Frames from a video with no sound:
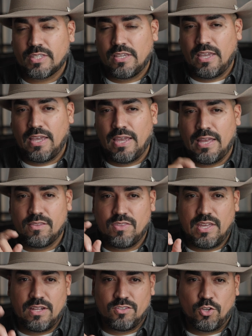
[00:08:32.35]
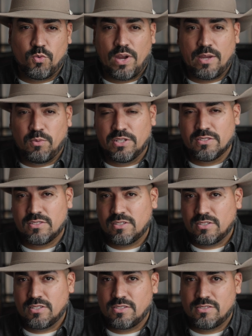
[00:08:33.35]
And then the gray ones,
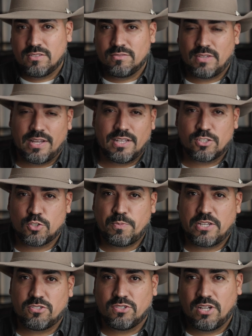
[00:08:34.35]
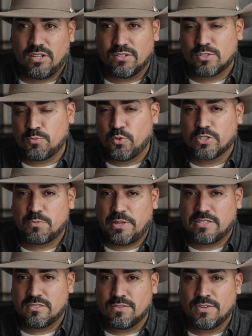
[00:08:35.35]
because it's, I guess, a special color, it's more
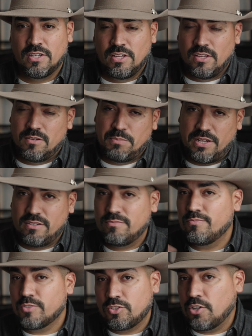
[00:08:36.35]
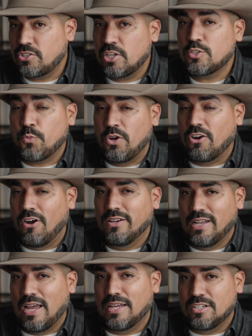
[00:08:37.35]
expensive. But search elsewhere
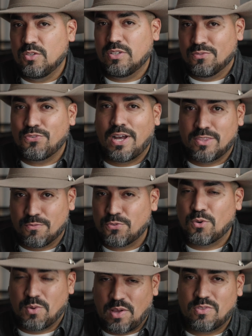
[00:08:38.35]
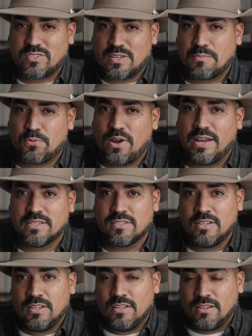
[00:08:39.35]
online and you can find them for around the same price.
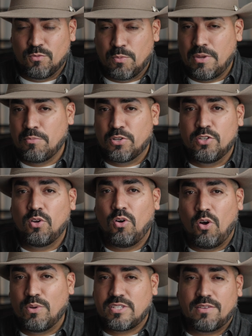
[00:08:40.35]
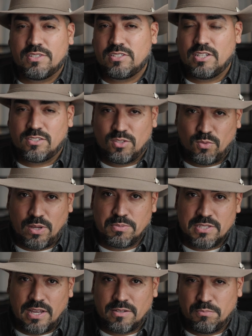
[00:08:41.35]
Remember, you don't always have to stick to the
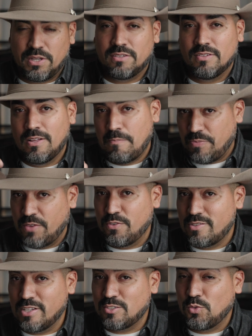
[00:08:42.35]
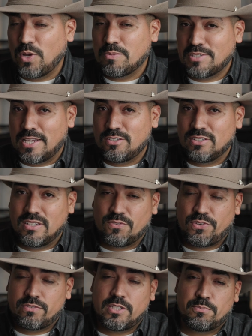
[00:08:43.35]
website, but if you stick to the website, you can get
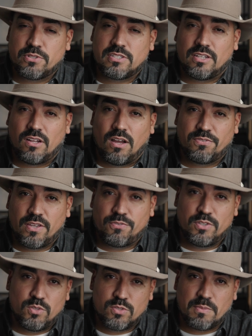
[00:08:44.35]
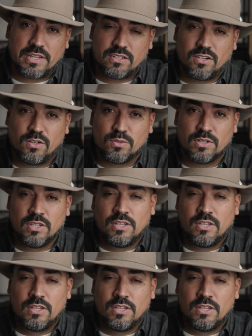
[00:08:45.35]
15% off if you use my code.